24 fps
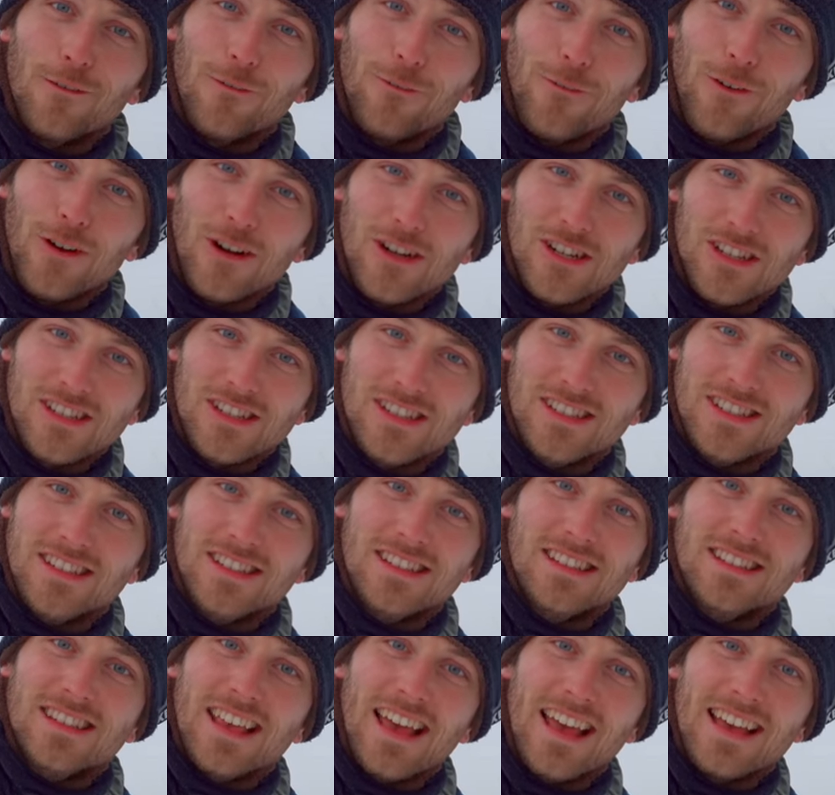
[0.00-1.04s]
First
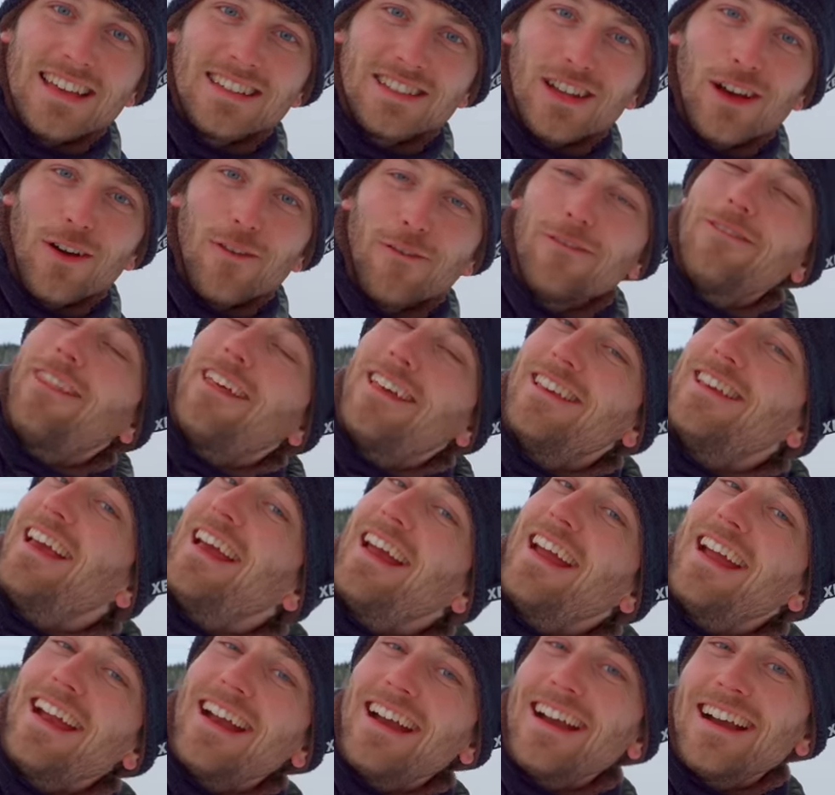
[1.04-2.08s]
skate of the
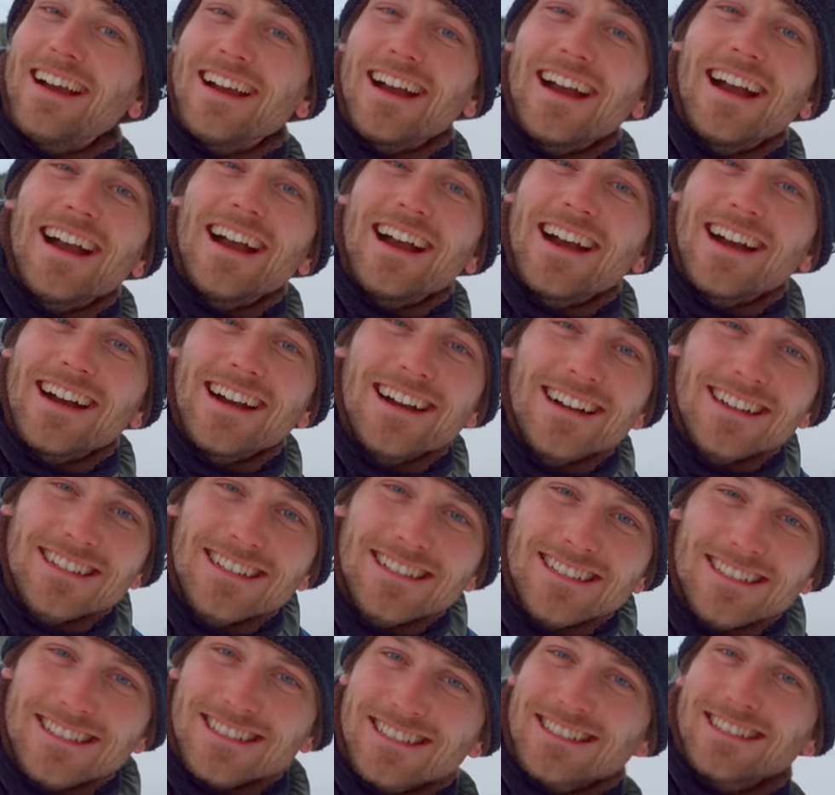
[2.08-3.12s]
year!
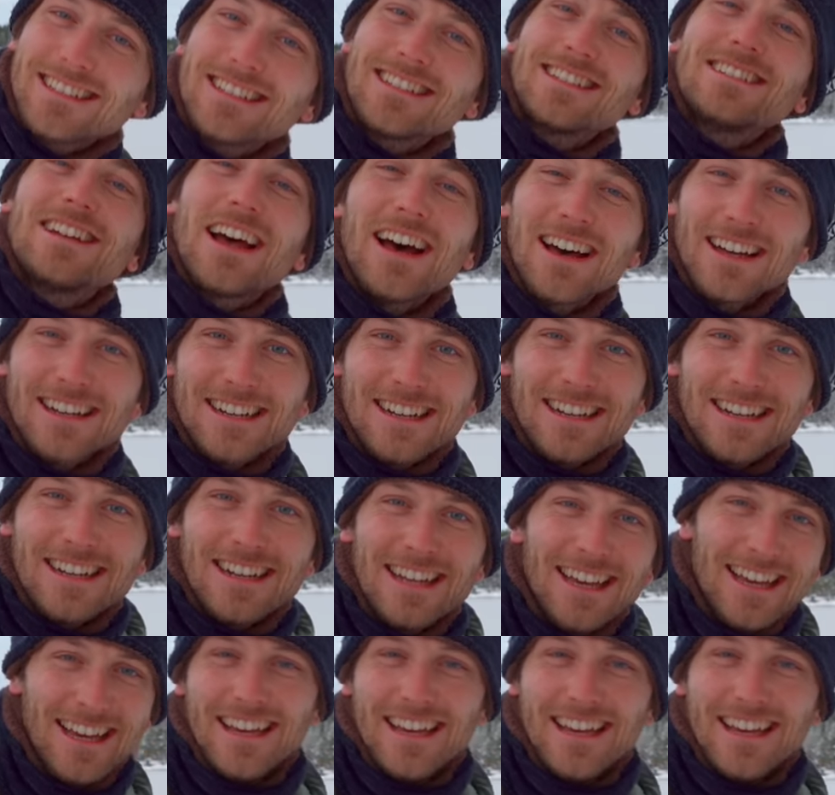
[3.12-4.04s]
Done!